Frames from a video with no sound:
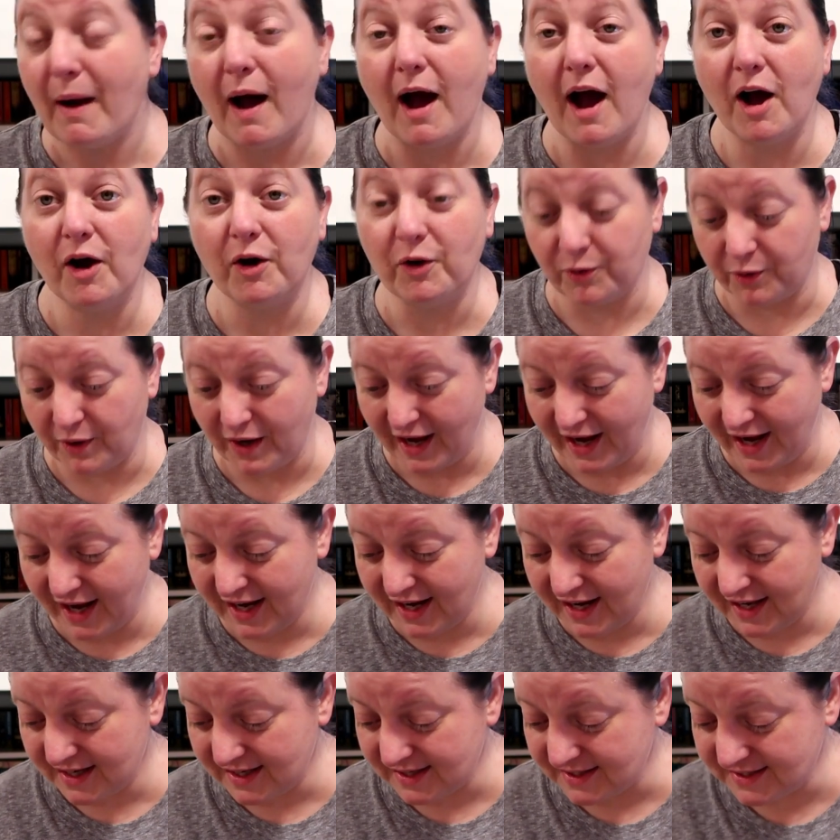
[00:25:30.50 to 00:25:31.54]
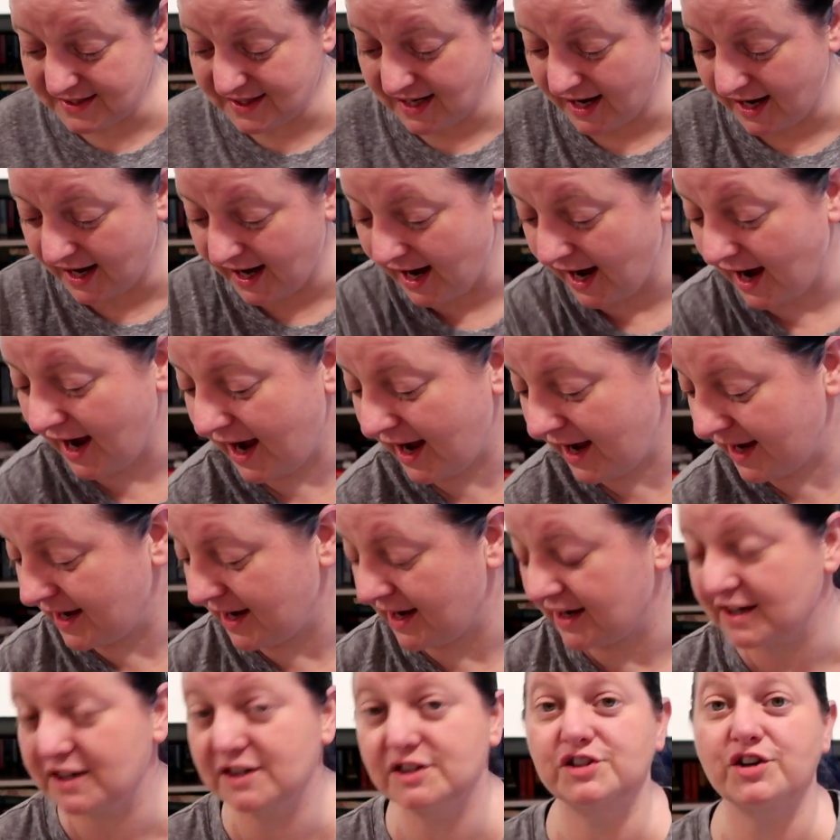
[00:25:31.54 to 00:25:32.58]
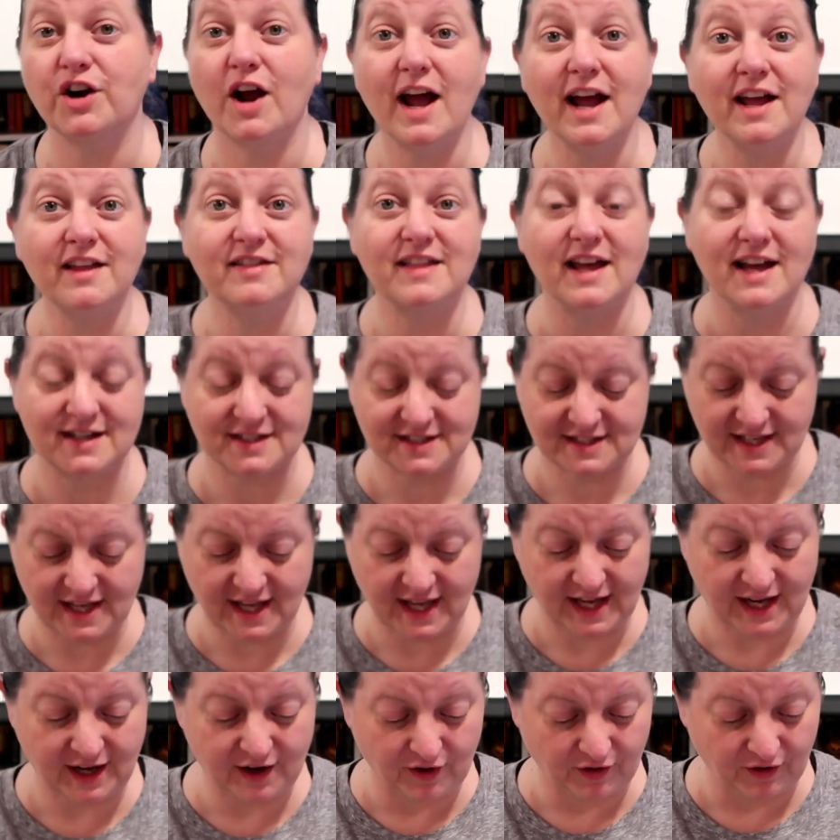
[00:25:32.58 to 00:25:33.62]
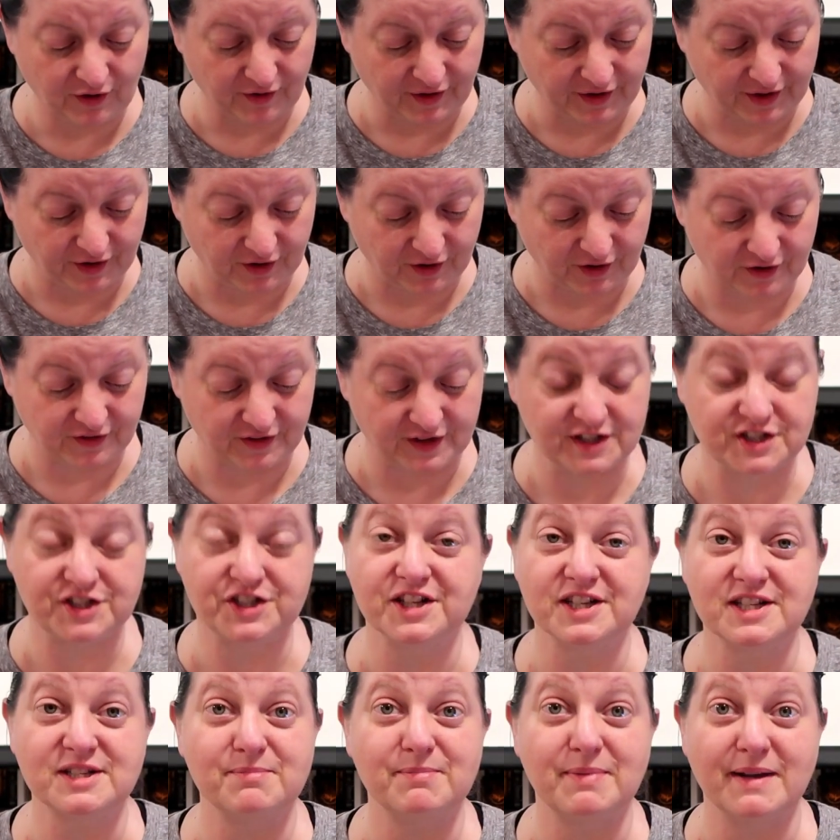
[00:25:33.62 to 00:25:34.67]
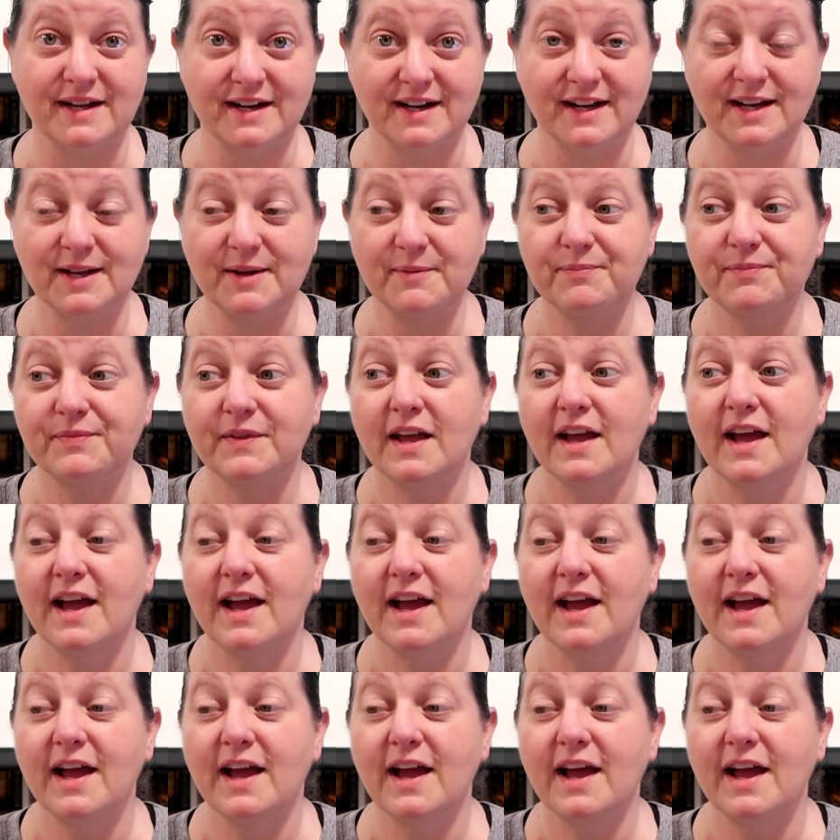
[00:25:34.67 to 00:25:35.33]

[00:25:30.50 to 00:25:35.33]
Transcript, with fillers: oh, and I tried that tea earlier, the Just Beat It,